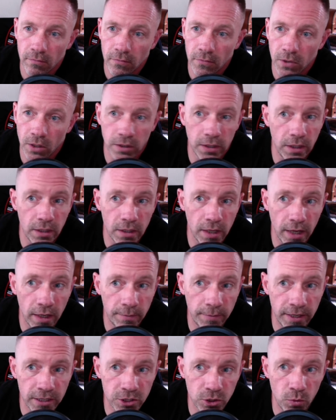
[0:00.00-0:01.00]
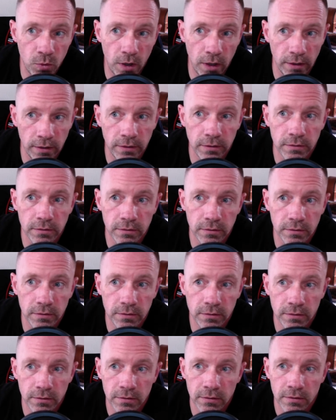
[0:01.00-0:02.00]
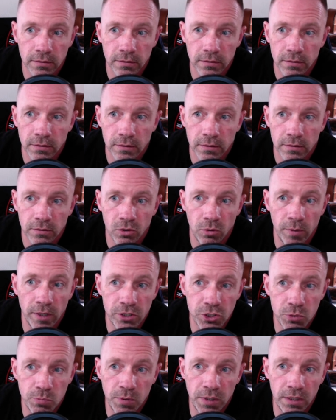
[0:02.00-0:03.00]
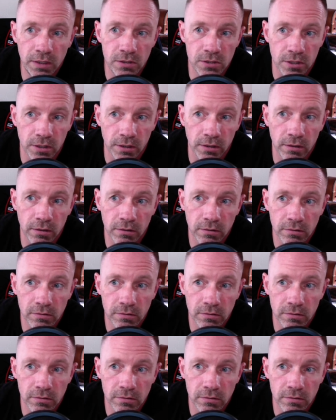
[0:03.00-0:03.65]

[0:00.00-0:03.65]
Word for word: again, not a magic wand, no magic beans here.